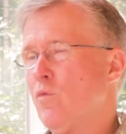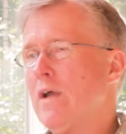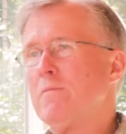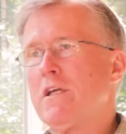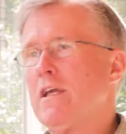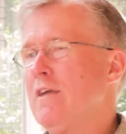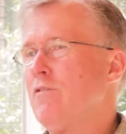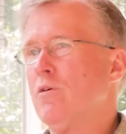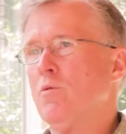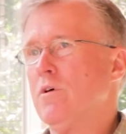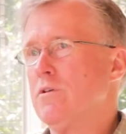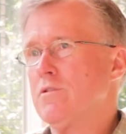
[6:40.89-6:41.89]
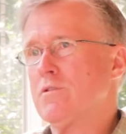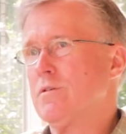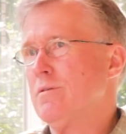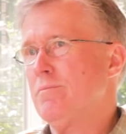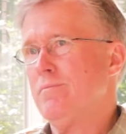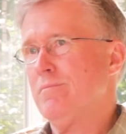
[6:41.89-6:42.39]
Ray McKeever
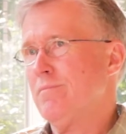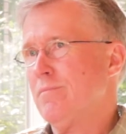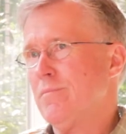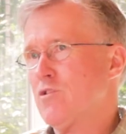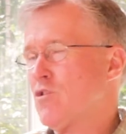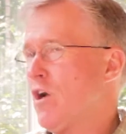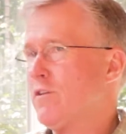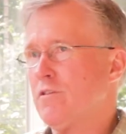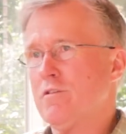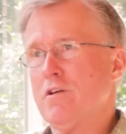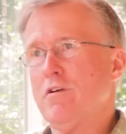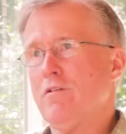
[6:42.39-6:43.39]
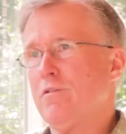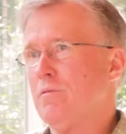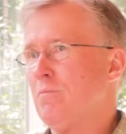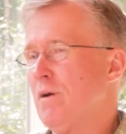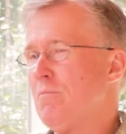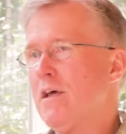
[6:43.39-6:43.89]
was the salt of the earth,
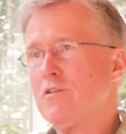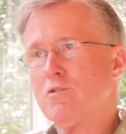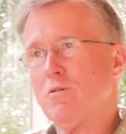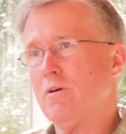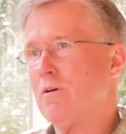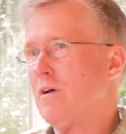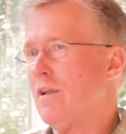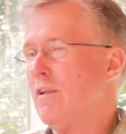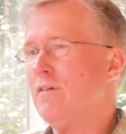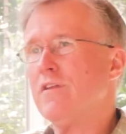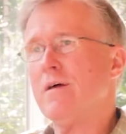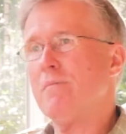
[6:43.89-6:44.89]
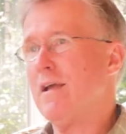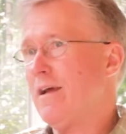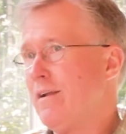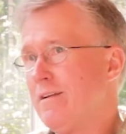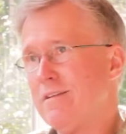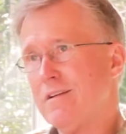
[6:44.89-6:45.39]
my mentor. I love that man.